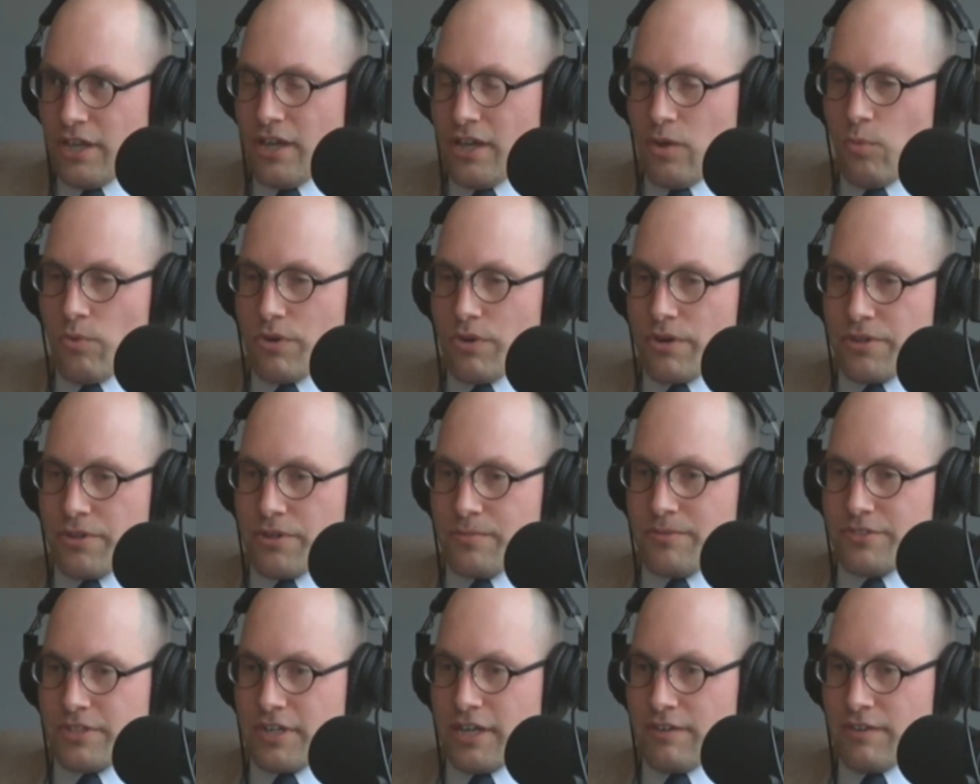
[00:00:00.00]
One of them
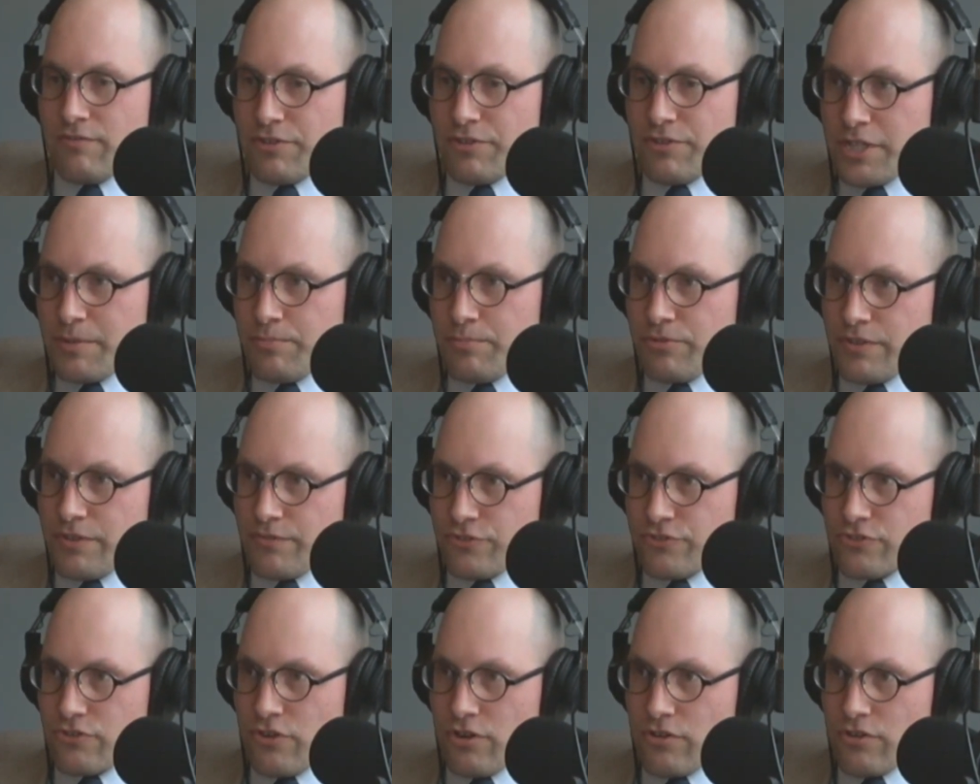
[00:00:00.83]
is that I really believe
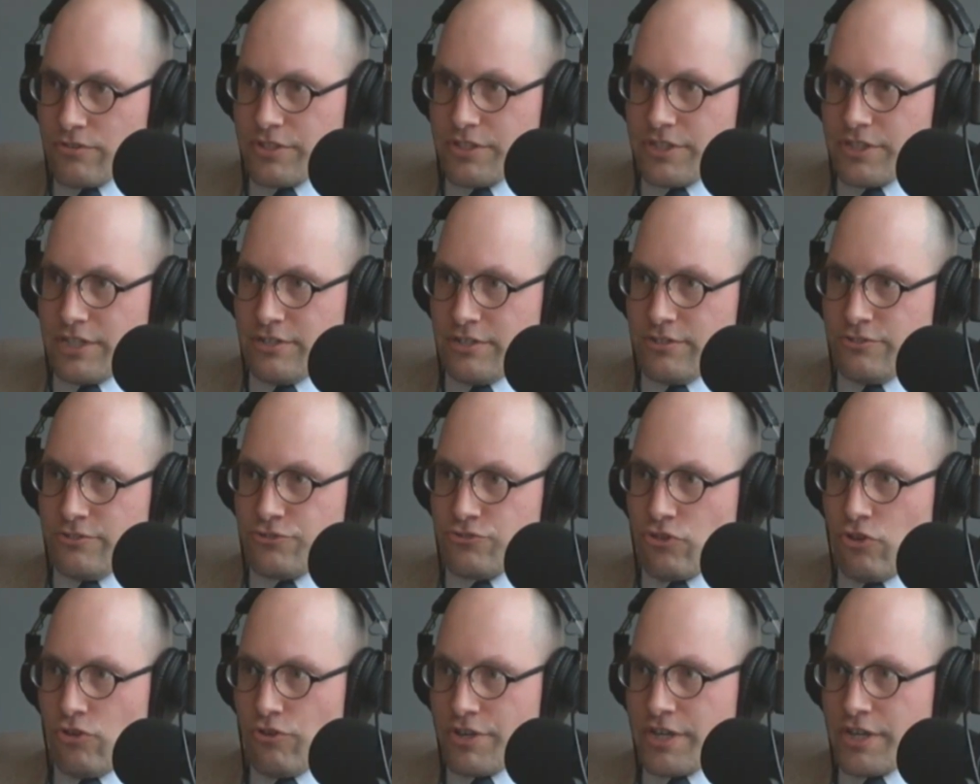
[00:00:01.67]
strongly in
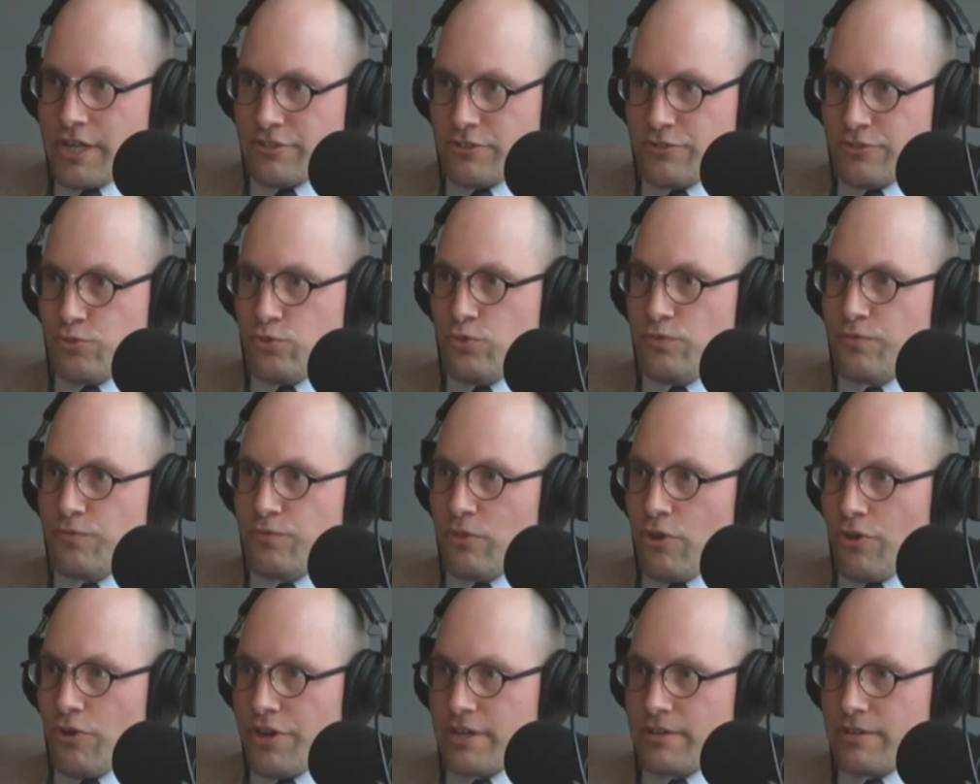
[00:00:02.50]
drawing as a tool for
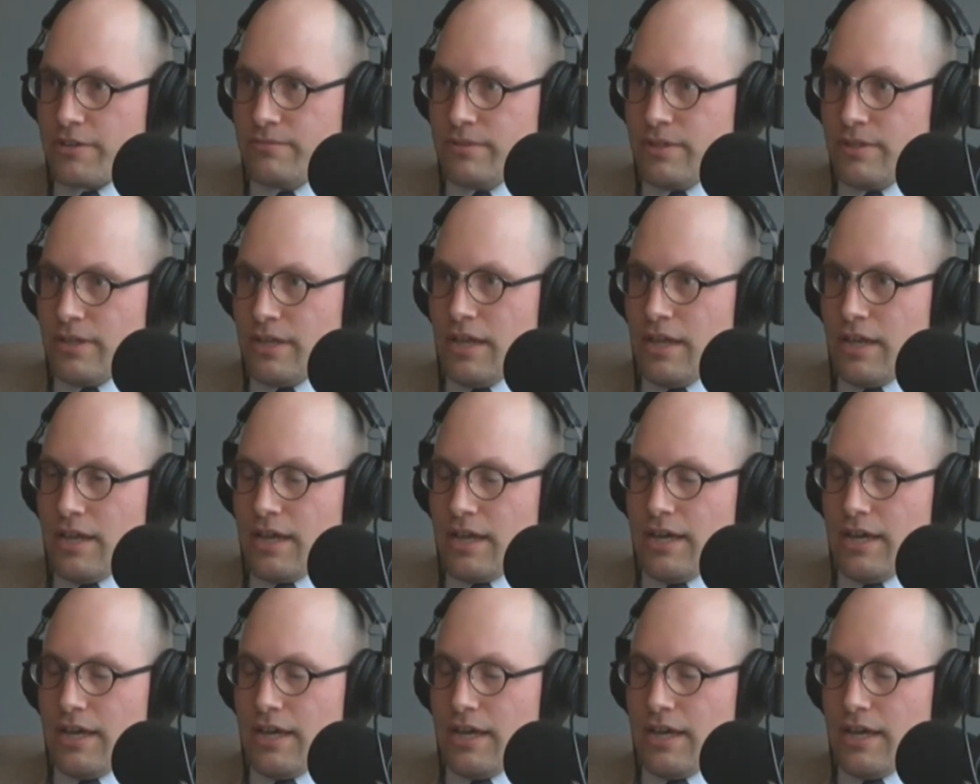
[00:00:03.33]
learning.